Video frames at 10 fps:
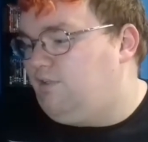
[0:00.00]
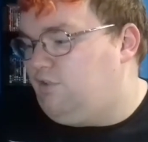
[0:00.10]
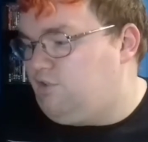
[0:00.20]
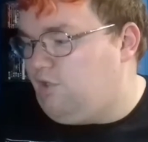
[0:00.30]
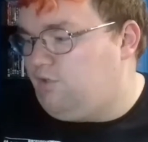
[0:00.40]

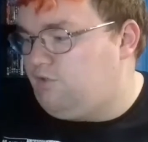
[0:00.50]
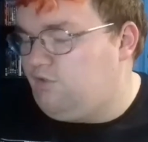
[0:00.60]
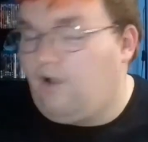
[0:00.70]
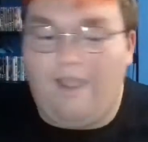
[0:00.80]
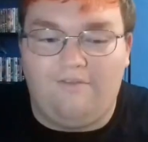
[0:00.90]
the Joker's
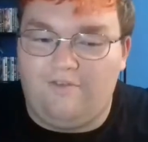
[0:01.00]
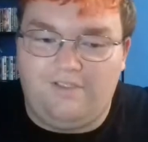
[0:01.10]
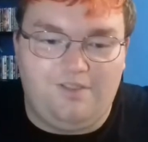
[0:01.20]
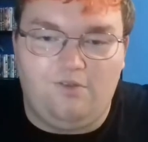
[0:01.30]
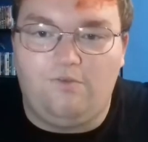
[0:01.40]
got every
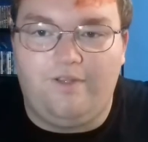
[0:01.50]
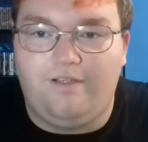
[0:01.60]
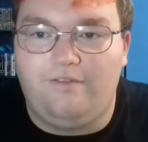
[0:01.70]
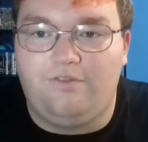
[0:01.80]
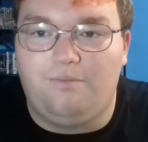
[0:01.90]
single
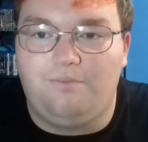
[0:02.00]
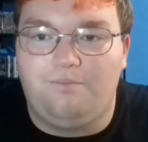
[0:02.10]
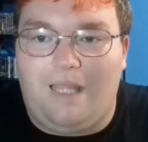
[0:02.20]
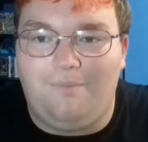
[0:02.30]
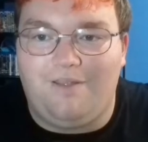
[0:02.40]
villain from
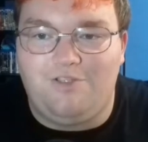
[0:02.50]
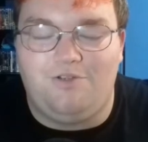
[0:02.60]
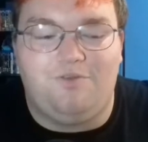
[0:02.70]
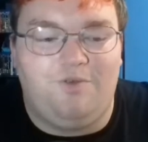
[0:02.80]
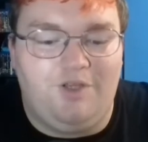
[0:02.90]
Batman's
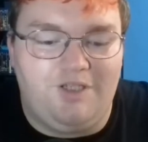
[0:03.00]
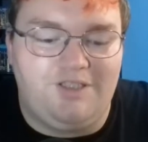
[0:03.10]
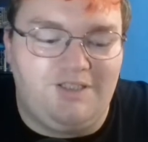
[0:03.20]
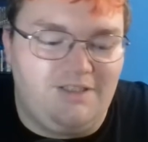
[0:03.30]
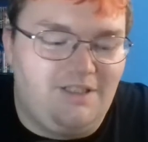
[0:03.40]

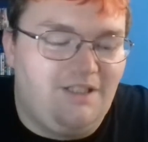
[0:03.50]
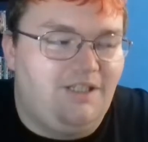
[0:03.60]
universe, and